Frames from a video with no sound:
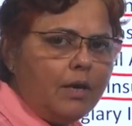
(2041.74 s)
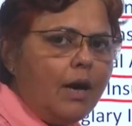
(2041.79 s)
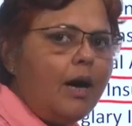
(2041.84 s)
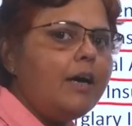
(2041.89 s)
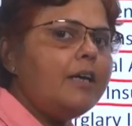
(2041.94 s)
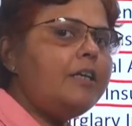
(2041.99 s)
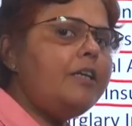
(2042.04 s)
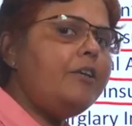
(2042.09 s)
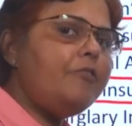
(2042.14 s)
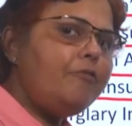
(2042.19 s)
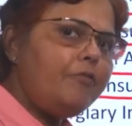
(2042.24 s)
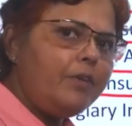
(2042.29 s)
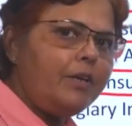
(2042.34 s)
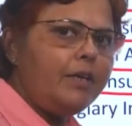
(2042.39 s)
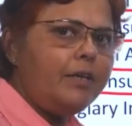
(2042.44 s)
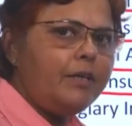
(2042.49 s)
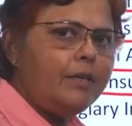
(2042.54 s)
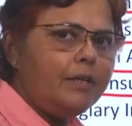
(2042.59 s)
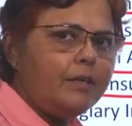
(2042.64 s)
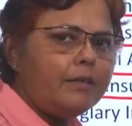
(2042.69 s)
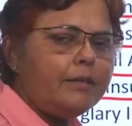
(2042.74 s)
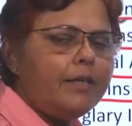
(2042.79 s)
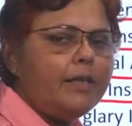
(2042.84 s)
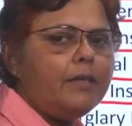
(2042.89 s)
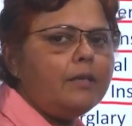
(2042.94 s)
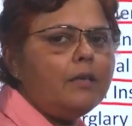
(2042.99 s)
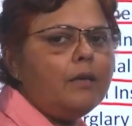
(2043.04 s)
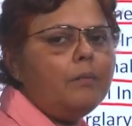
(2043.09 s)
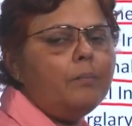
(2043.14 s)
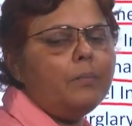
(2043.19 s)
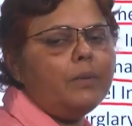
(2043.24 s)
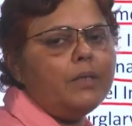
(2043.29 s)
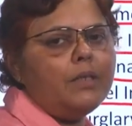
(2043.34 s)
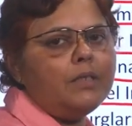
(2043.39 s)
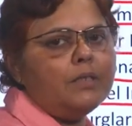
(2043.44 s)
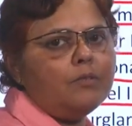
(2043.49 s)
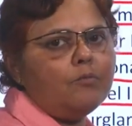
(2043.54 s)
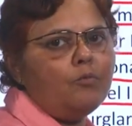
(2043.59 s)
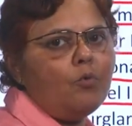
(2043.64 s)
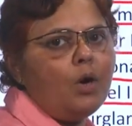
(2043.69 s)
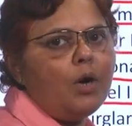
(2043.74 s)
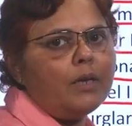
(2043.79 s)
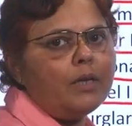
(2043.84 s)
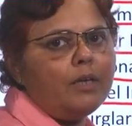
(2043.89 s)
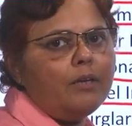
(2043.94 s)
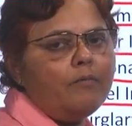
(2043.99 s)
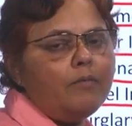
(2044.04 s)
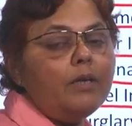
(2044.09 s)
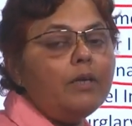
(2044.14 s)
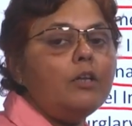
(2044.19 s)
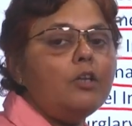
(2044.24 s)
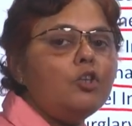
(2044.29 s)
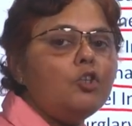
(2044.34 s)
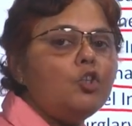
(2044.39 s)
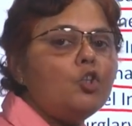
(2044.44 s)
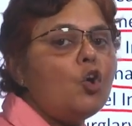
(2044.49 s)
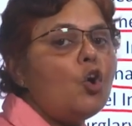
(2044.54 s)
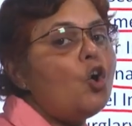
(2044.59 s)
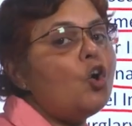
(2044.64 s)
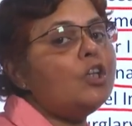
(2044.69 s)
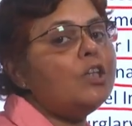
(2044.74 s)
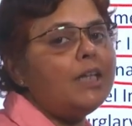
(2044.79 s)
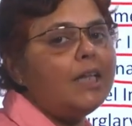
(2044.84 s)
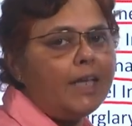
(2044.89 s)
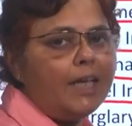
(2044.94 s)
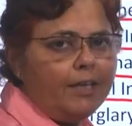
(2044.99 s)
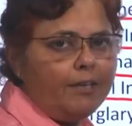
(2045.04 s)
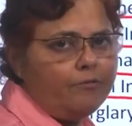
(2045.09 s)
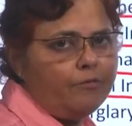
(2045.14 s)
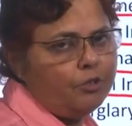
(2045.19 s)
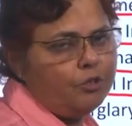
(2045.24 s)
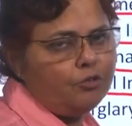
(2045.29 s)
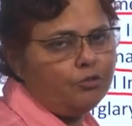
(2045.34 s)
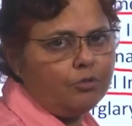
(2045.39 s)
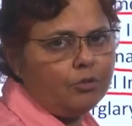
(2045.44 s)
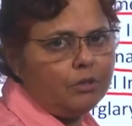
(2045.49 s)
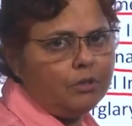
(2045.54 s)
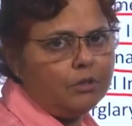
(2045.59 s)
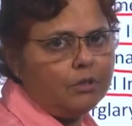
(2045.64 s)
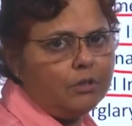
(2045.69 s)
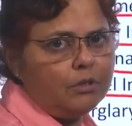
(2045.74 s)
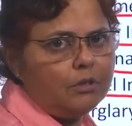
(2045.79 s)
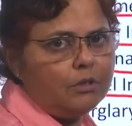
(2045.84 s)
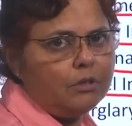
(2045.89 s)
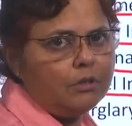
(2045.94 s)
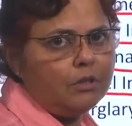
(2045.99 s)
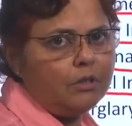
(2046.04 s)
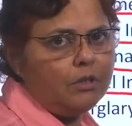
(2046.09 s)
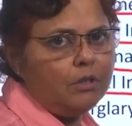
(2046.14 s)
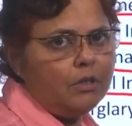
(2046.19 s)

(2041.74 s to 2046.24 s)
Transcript: are different than companies who are giving non-life insurances.